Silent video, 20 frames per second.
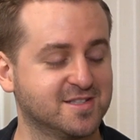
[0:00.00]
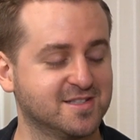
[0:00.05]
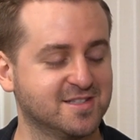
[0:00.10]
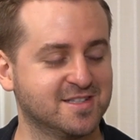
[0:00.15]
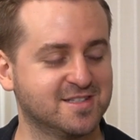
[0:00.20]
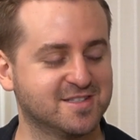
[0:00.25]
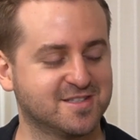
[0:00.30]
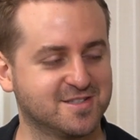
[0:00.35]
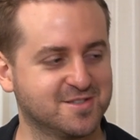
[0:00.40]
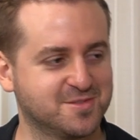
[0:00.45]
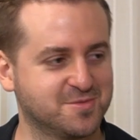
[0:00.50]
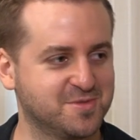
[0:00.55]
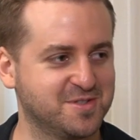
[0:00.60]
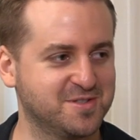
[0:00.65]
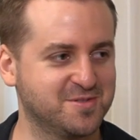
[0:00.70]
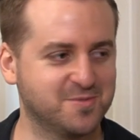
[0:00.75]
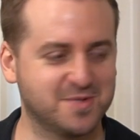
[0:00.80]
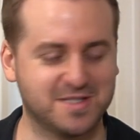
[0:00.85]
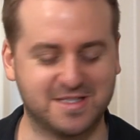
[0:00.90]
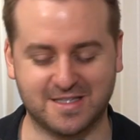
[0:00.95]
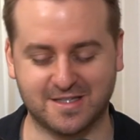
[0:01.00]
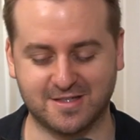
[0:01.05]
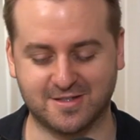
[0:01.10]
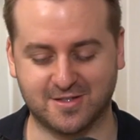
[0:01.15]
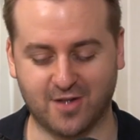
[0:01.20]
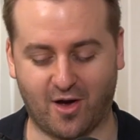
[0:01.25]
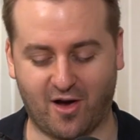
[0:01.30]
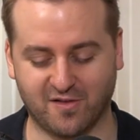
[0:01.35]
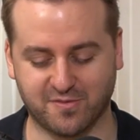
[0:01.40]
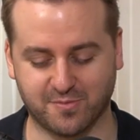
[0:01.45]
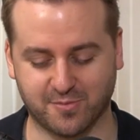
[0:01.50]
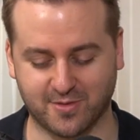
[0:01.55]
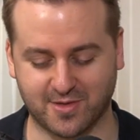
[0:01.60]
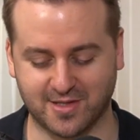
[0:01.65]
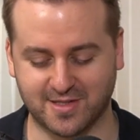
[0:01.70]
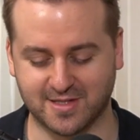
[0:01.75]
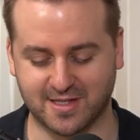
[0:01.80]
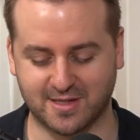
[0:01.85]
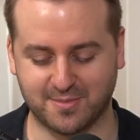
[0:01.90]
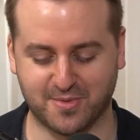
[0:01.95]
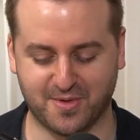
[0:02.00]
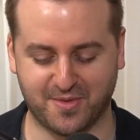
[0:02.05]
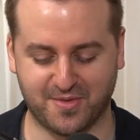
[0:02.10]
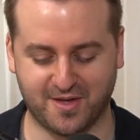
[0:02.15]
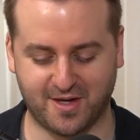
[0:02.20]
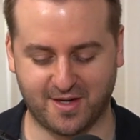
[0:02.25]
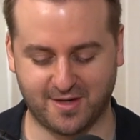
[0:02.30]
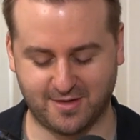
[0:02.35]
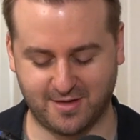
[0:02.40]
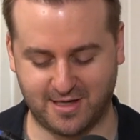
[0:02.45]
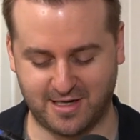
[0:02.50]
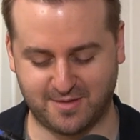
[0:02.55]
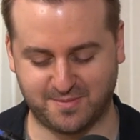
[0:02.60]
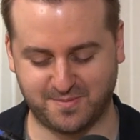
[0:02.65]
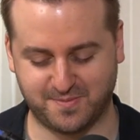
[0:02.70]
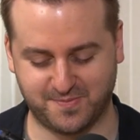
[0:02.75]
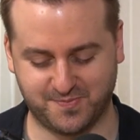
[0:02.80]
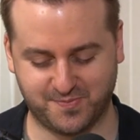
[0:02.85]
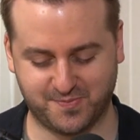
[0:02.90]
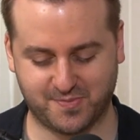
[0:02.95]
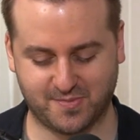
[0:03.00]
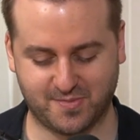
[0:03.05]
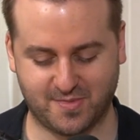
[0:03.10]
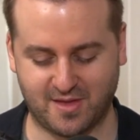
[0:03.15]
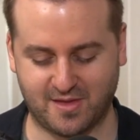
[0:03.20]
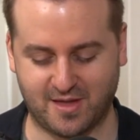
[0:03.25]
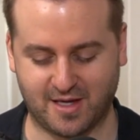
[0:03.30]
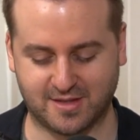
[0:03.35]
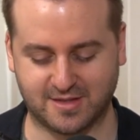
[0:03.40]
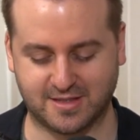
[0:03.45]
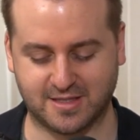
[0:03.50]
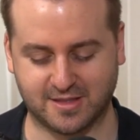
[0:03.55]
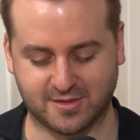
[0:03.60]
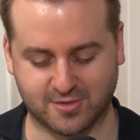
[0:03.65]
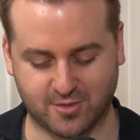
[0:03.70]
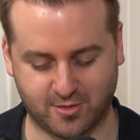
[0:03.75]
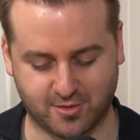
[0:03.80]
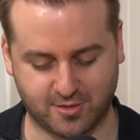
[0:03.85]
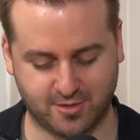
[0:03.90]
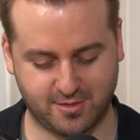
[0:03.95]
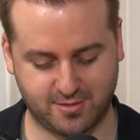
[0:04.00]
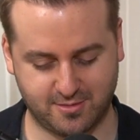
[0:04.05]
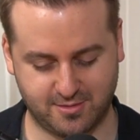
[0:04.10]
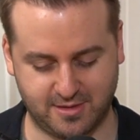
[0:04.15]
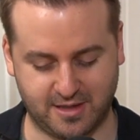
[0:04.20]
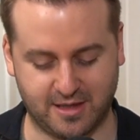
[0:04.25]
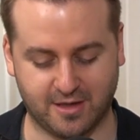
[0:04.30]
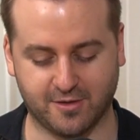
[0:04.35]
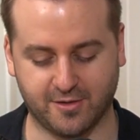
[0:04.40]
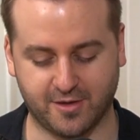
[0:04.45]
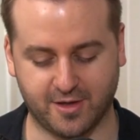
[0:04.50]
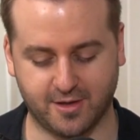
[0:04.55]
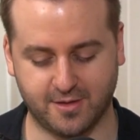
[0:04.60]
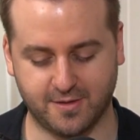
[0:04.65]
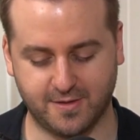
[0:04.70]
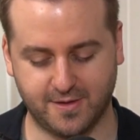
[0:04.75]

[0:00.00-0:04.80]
at least, because we did dive pretty deep on that TikTok area.